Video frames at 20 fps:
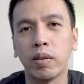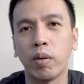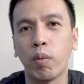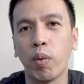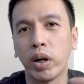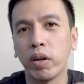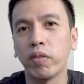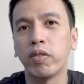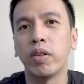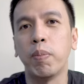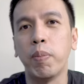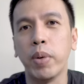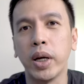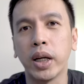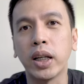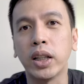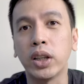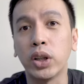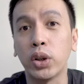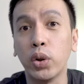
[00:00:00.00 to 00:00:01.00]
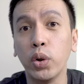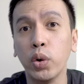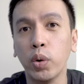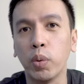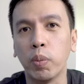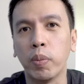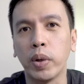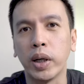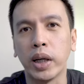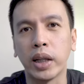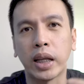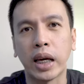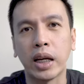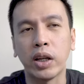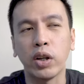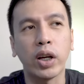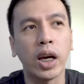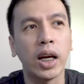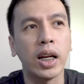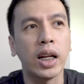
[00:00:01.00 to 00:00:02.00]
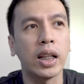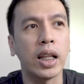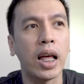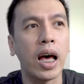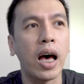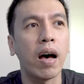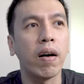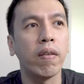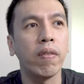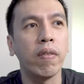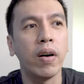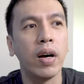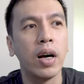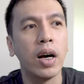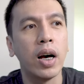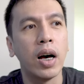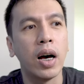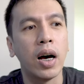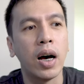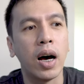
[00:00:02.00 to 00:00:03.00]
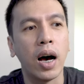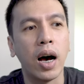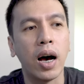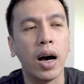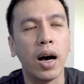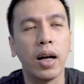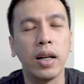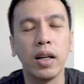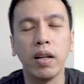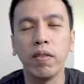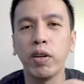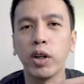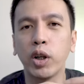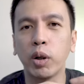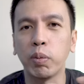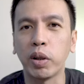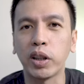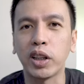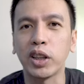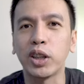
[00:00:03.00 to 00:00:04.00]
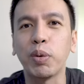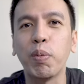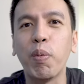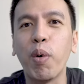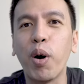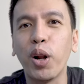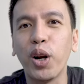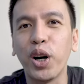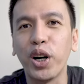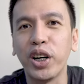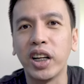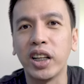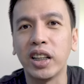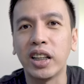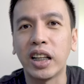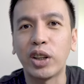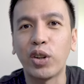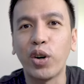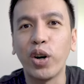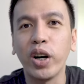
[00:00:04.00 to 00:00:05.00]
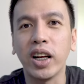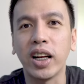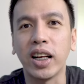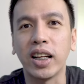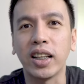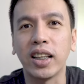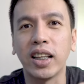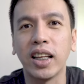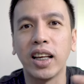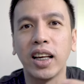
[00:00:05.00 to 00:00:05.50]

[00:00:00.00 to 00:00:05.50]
one of the biggest room. Can, you cannot have a living room that is smaller than the toilet.